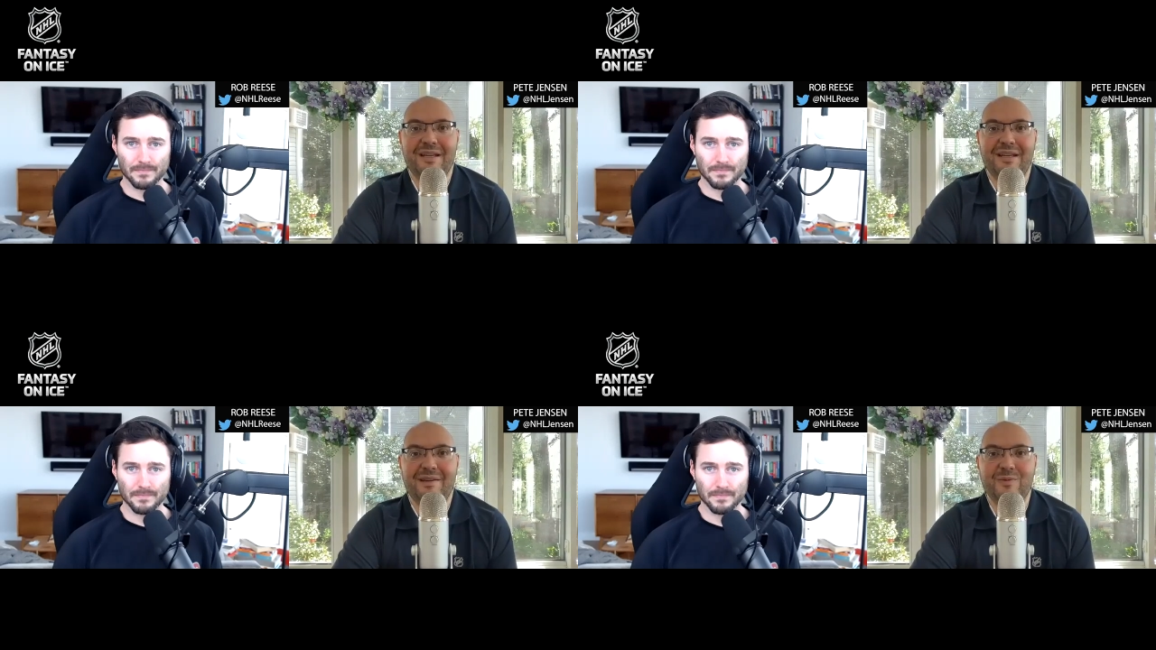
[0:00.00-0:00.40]

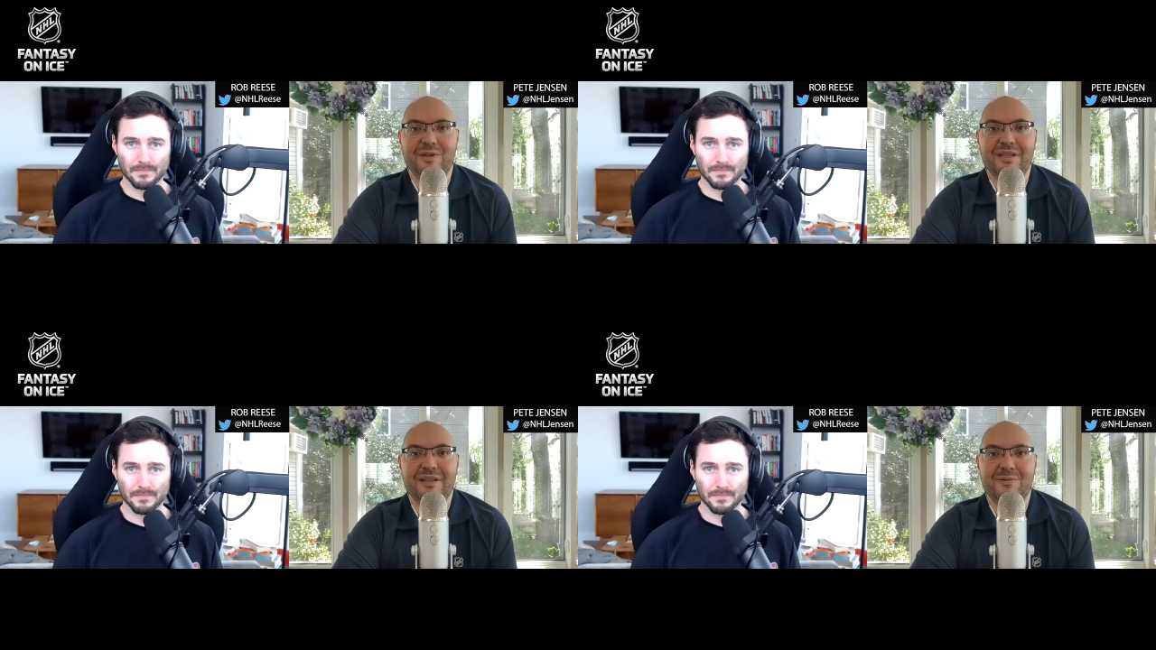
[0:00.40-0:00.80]
Speaker 1: and
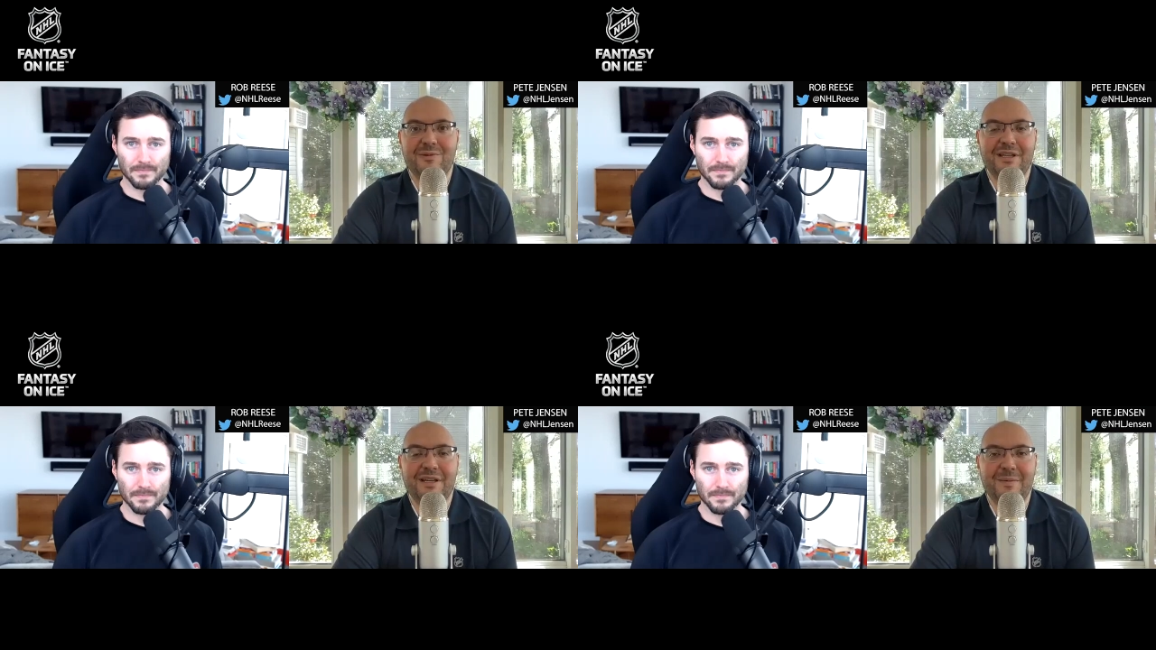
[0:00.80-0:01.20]
winning
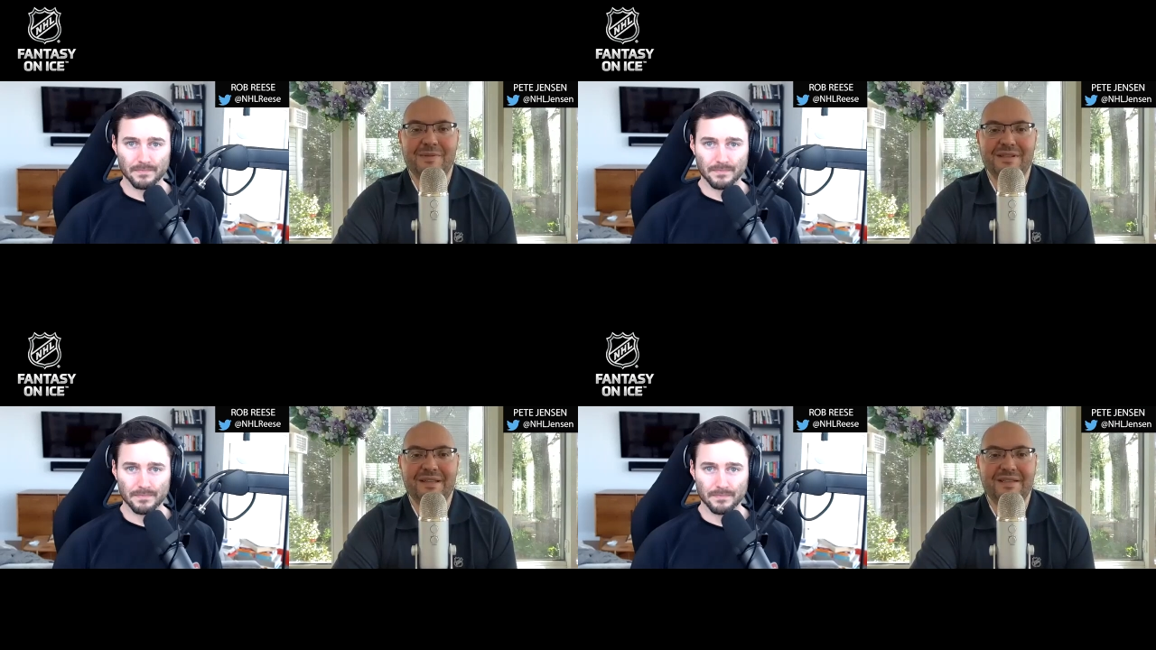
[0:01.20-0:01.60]
three cups
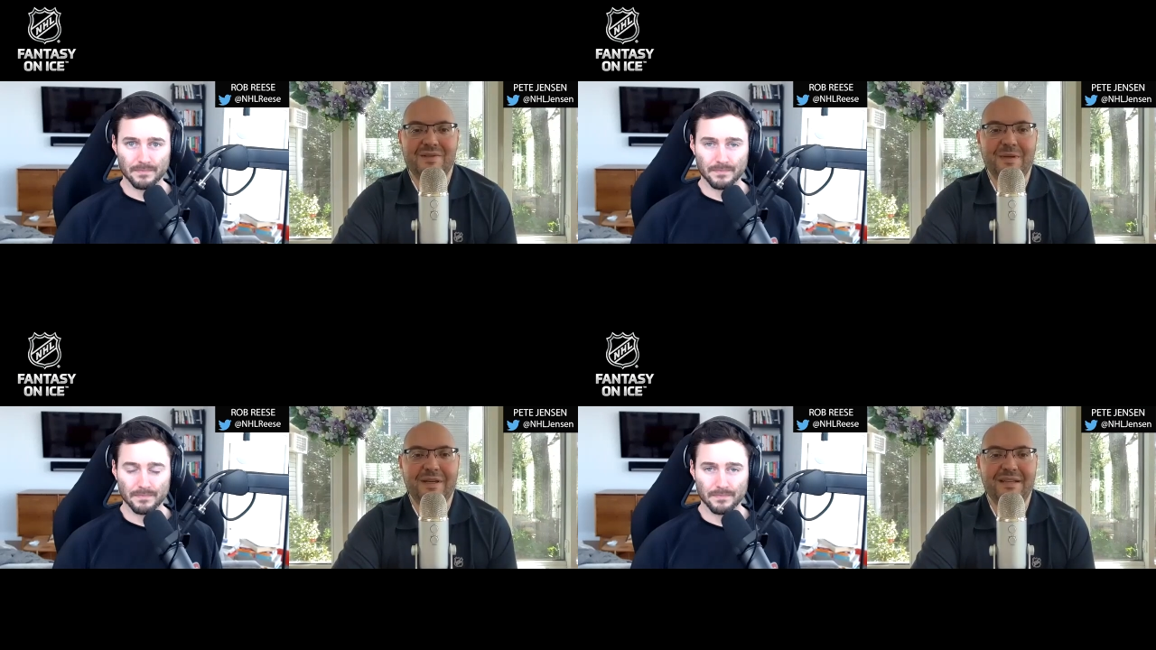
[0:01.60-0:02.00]
in that
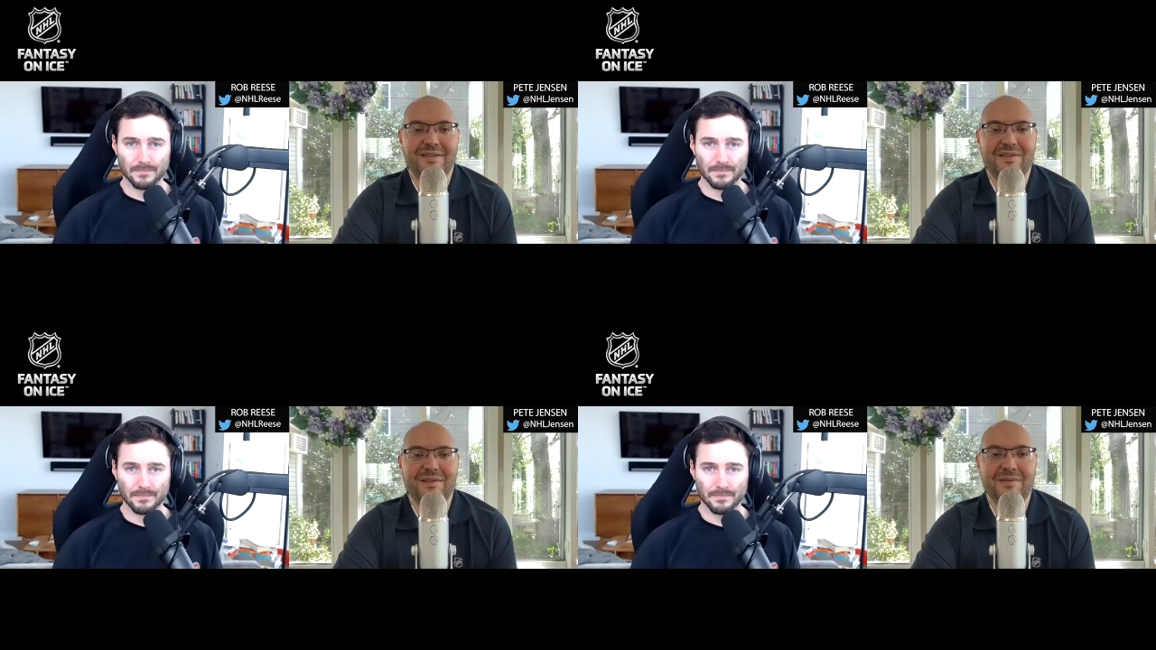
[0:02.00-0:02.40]
span.
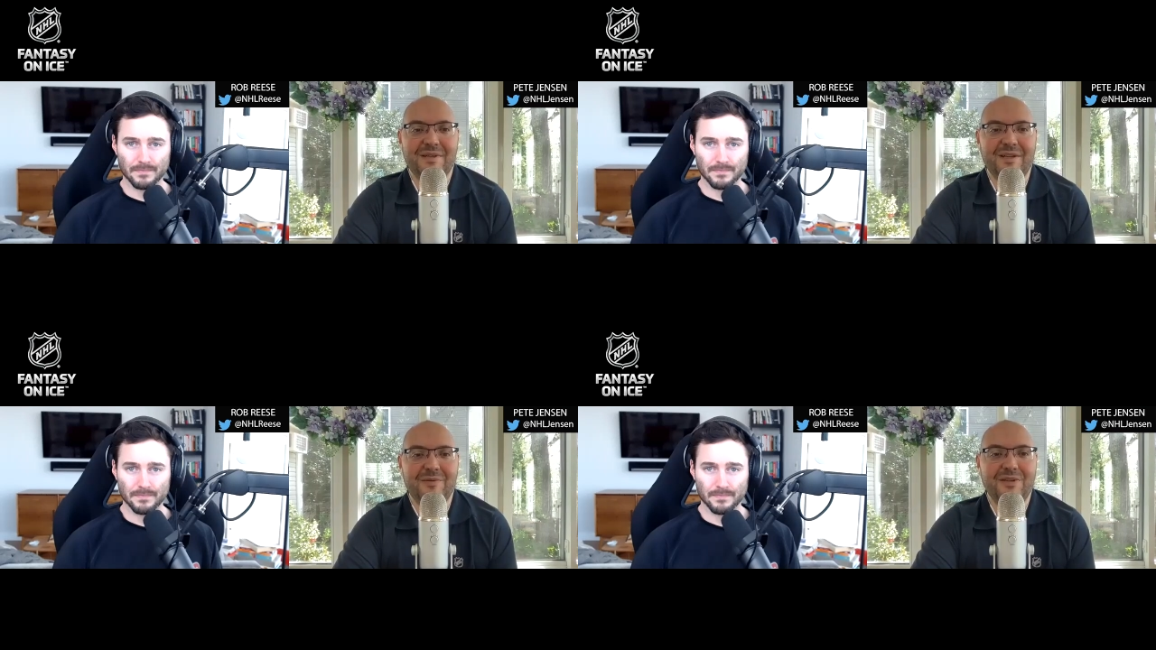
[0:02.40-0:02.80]
So
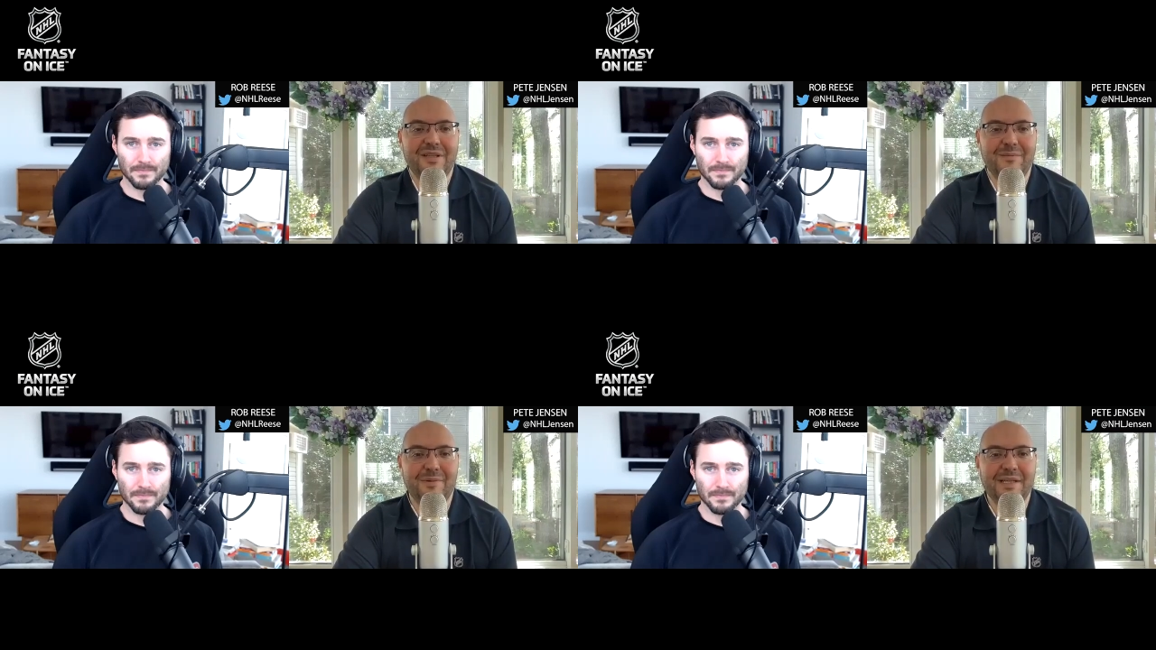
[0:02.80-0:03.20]
really
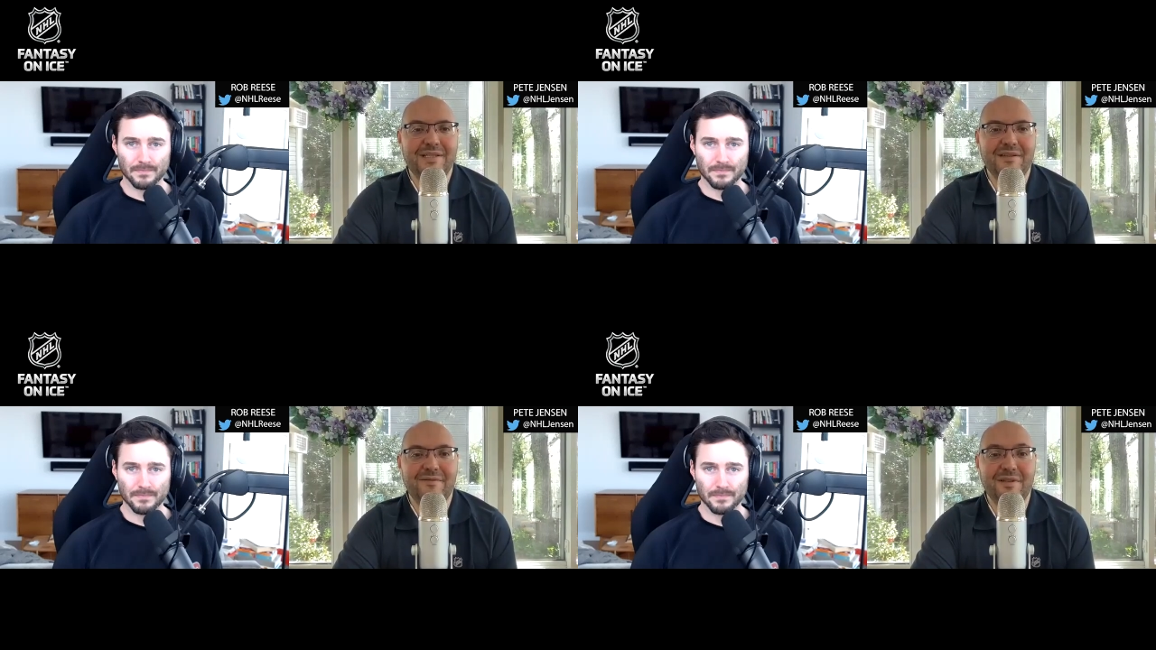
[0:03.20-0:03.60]
impressive.